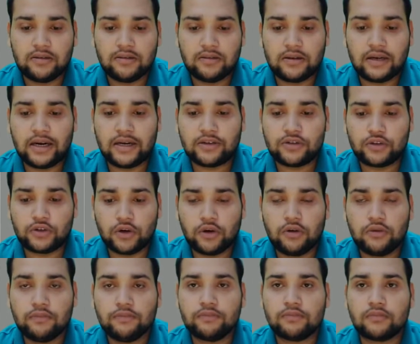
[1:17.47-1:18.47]
let's
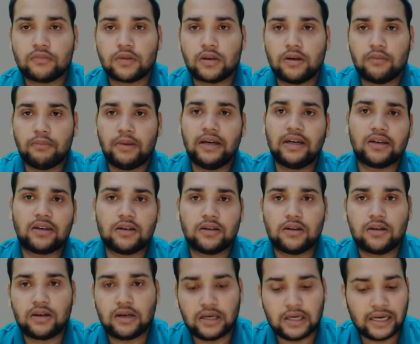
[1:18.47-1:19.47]
show.
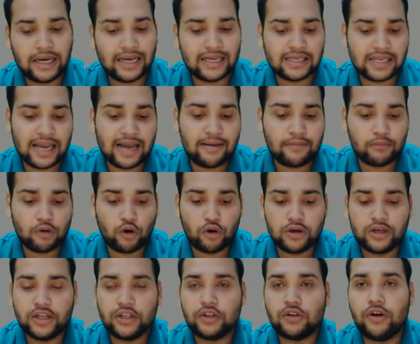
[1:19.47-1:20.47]
But as I am
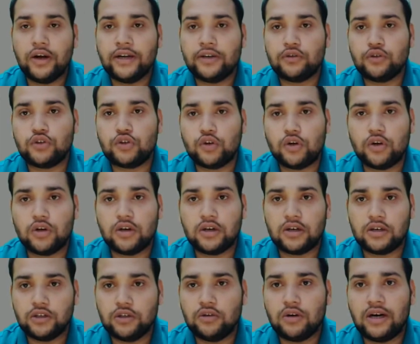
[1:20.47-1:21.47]
only going to
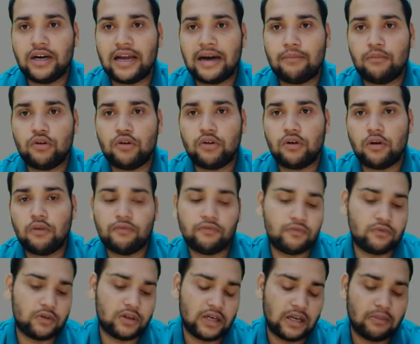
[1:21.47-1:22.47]
show you a demo
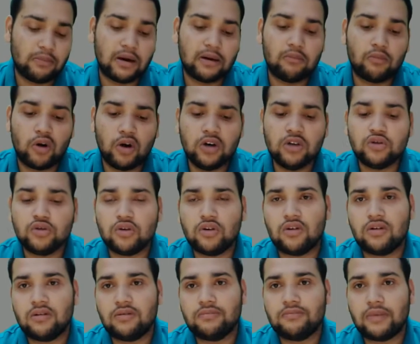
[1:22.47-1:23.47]
of debug mode,
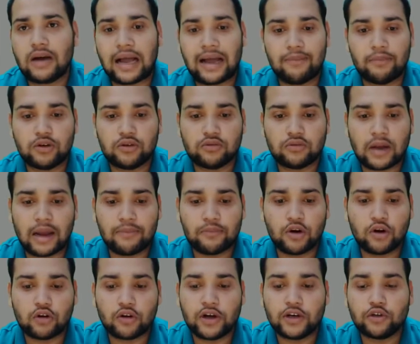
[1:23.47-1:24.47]
so I'm
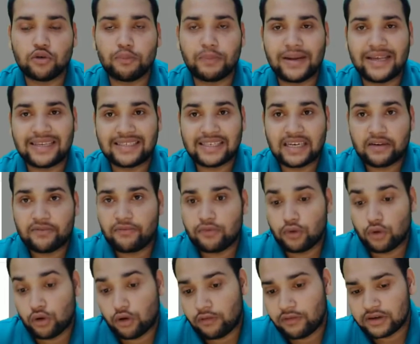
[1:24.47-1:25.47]
not going to place that
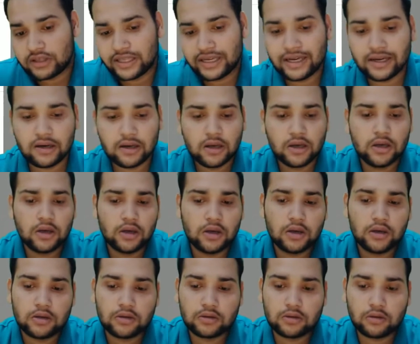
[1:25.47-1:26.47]
flow over there.
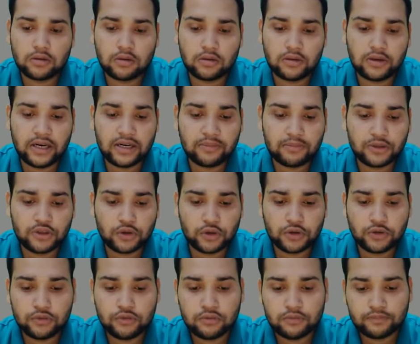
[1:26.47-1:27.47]
So let me show
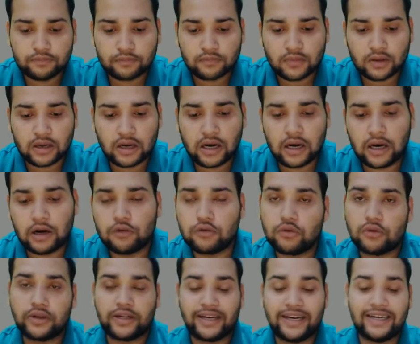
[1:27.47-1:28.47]
you how
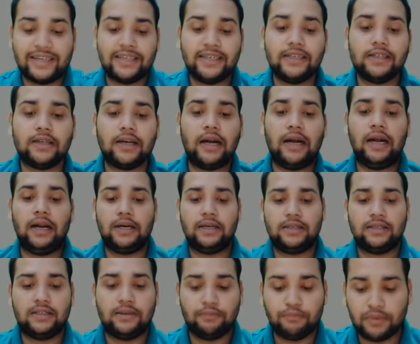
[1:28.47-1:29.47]
to create it,
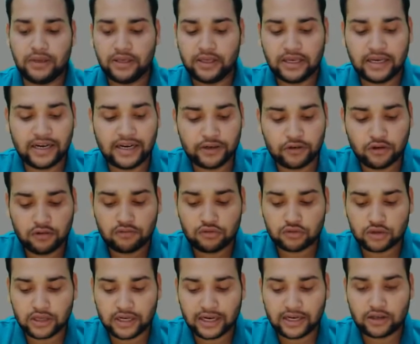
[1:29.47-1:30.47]
and simply here you have
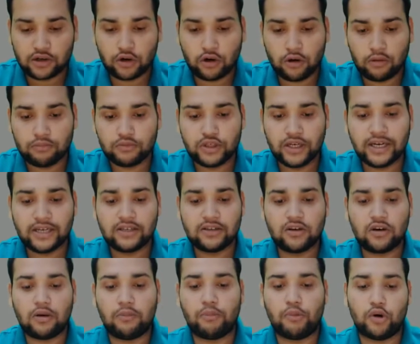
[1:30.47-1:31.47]
to select object
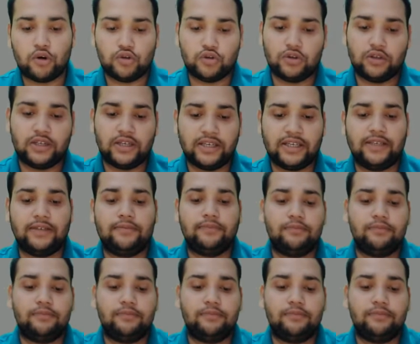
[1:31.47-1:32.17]
opportunity,